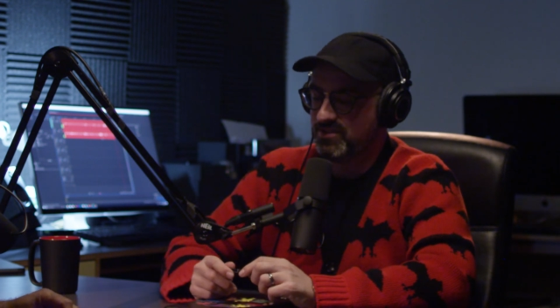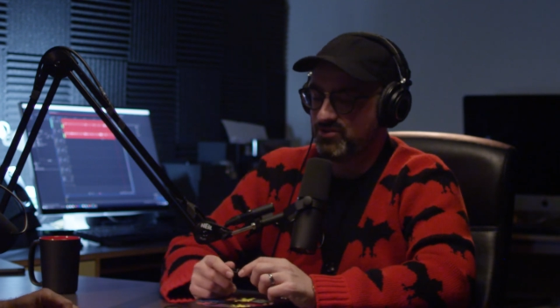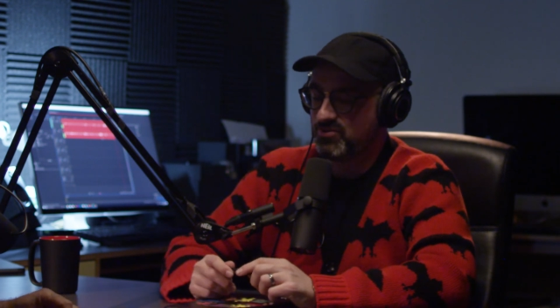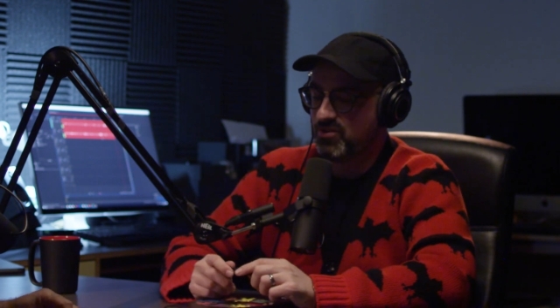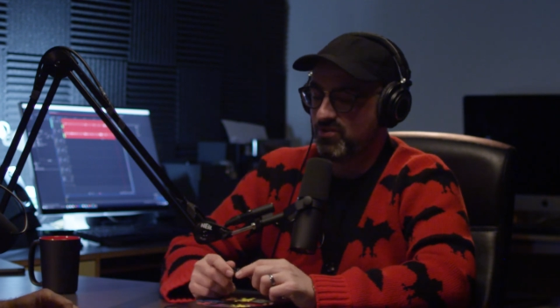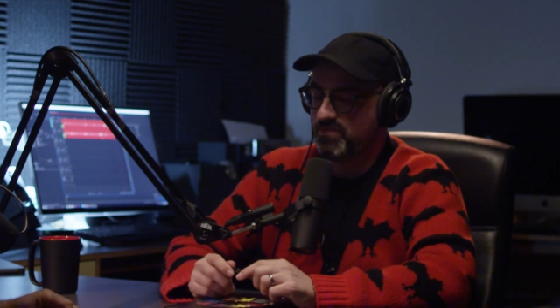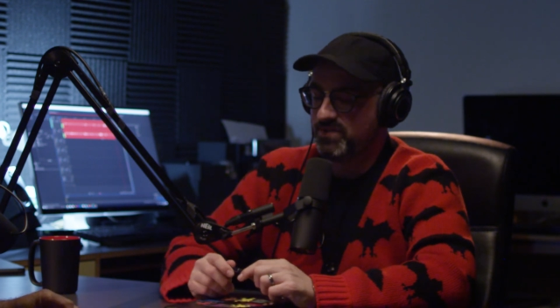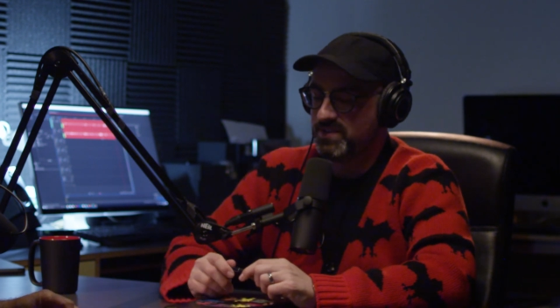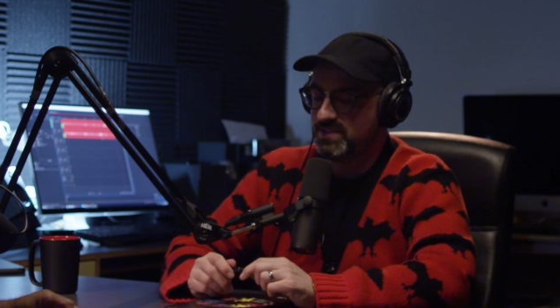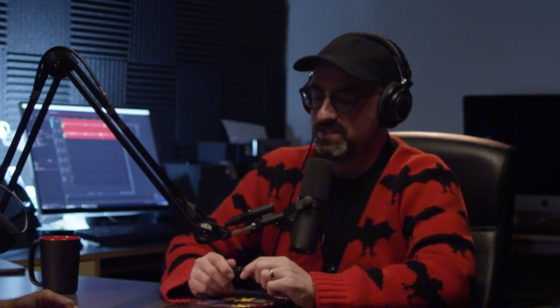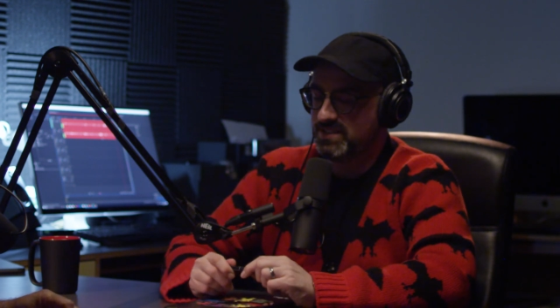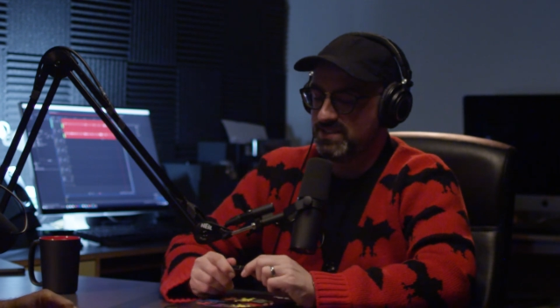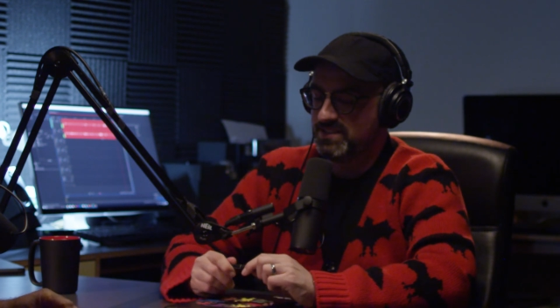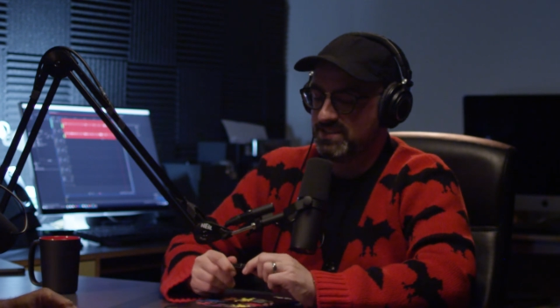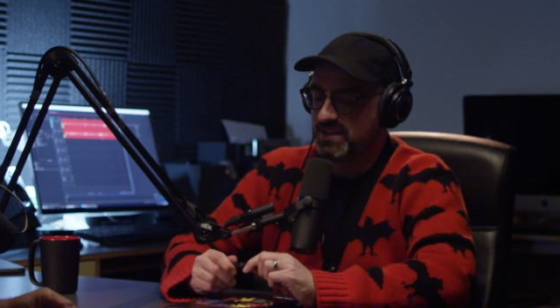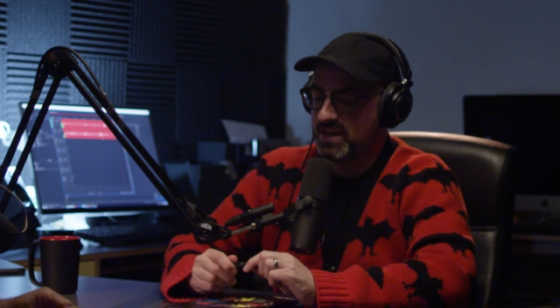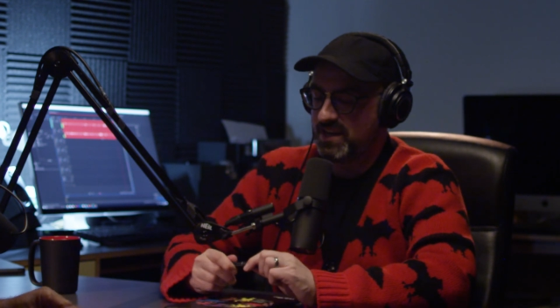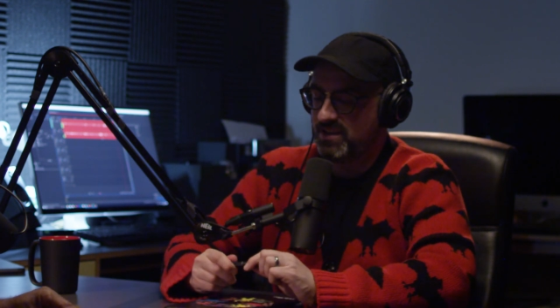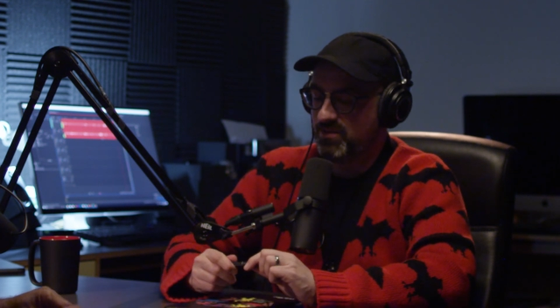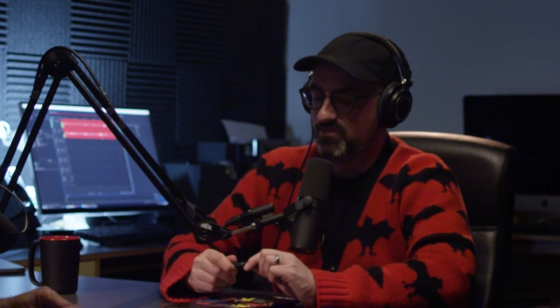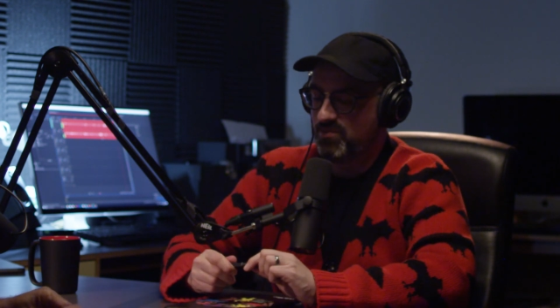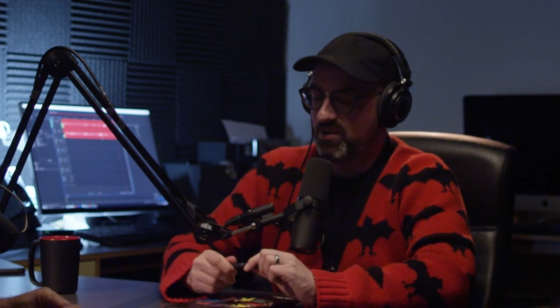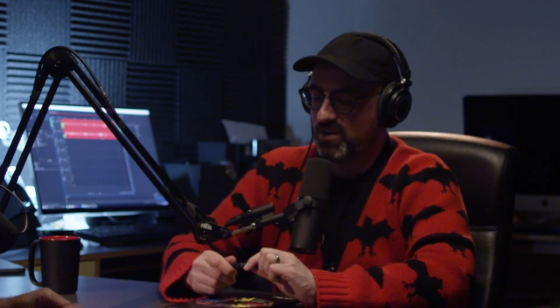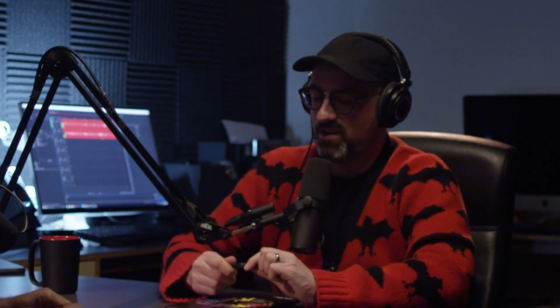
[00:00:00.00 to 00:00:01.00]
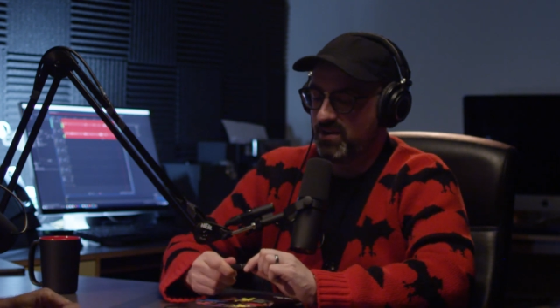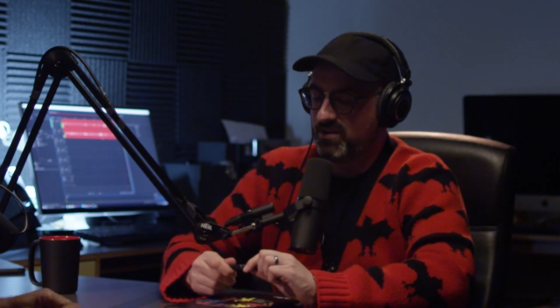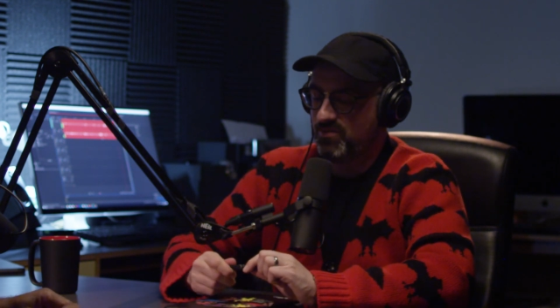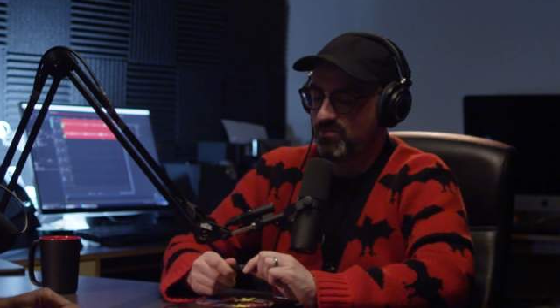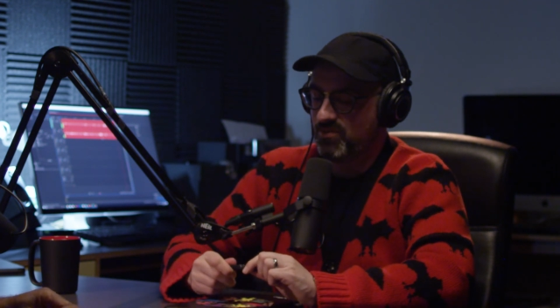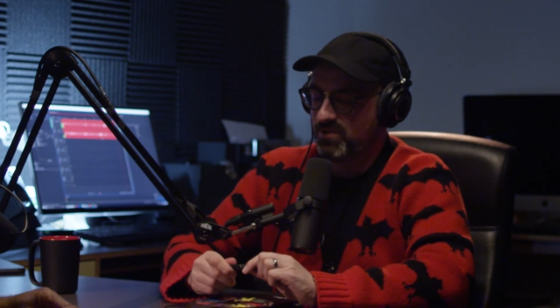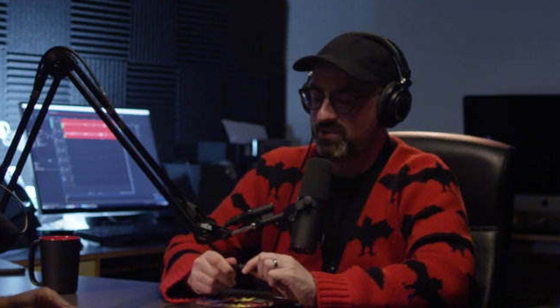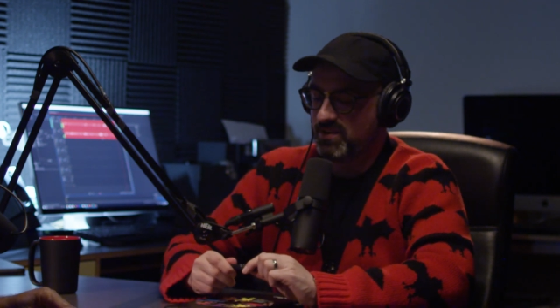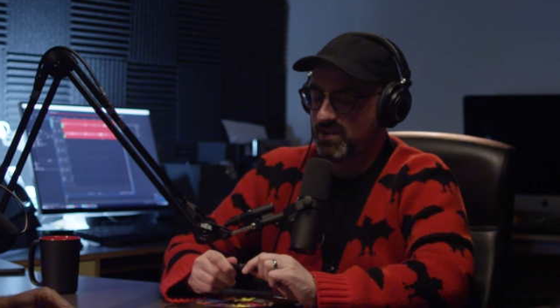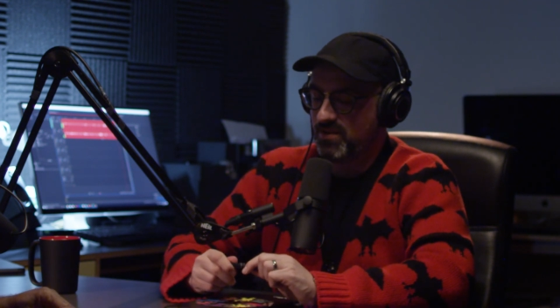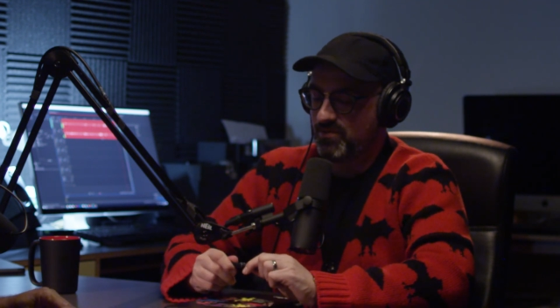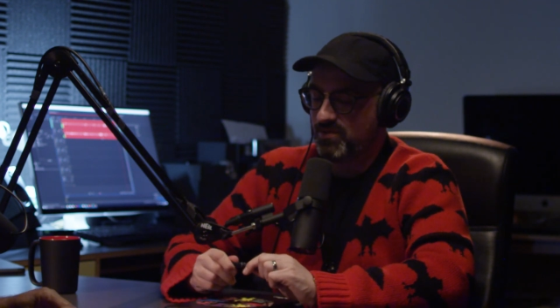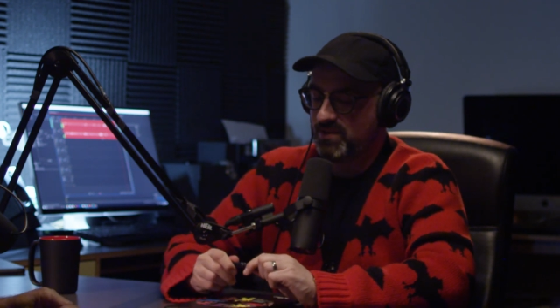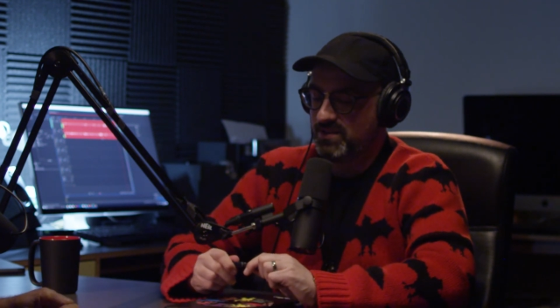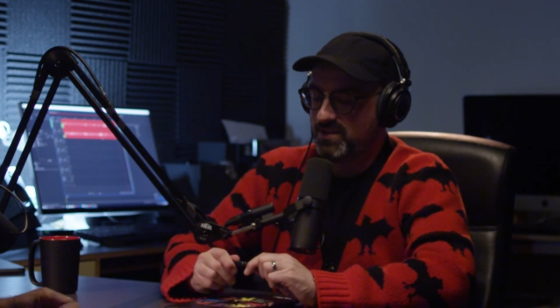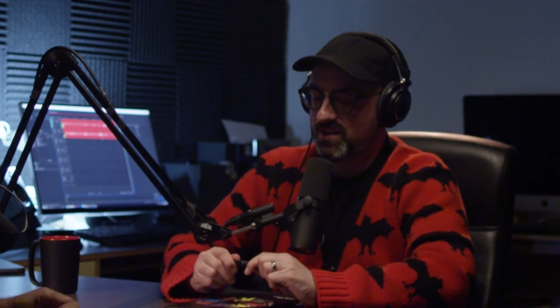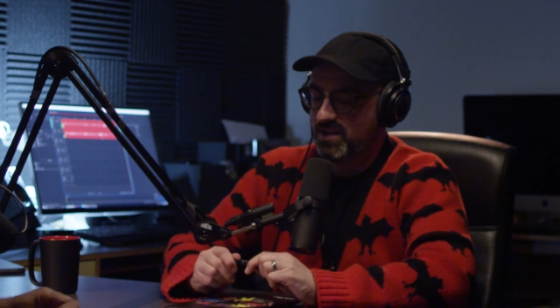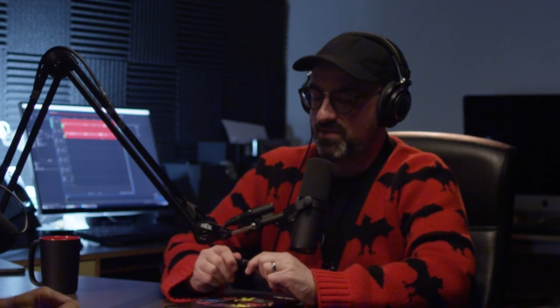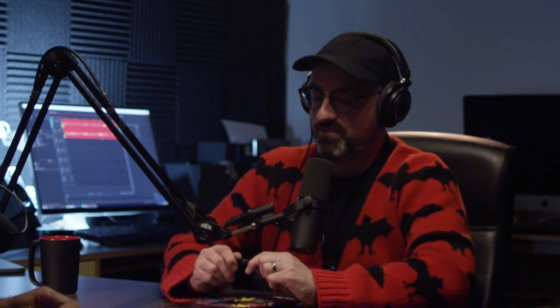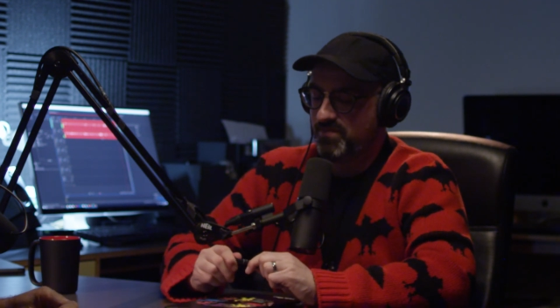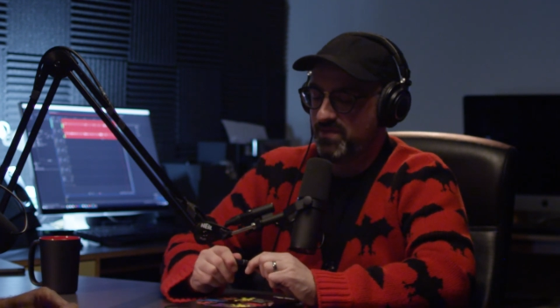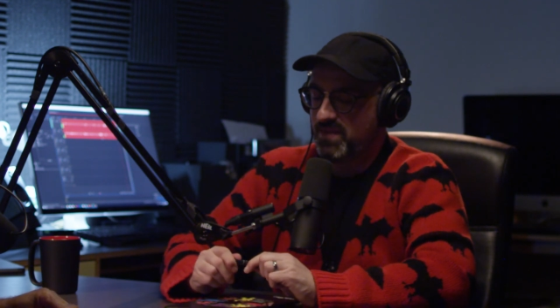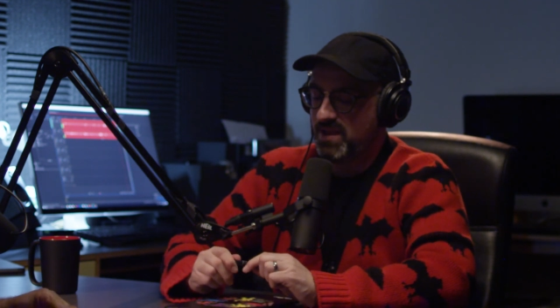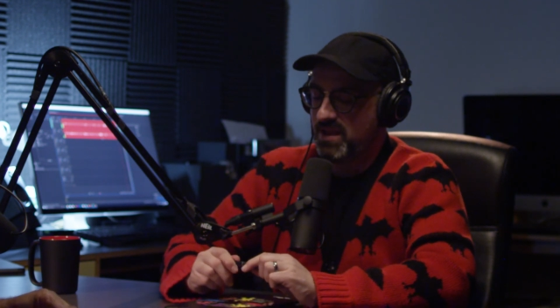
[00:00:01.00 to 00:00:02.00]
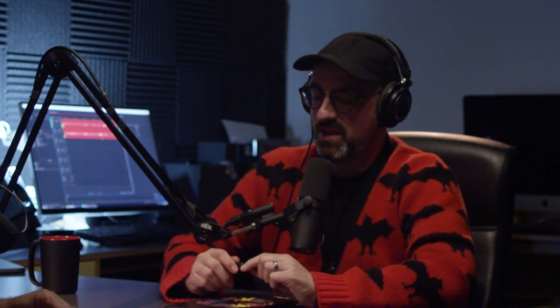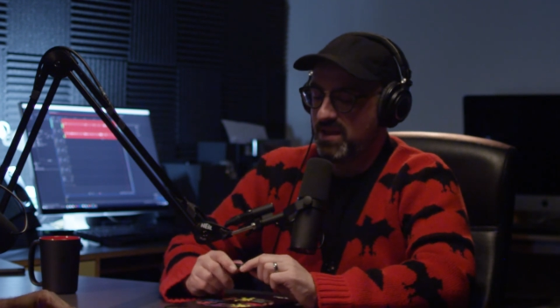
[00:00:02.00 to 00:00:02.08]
trophy's insane. You brought it into work that one time.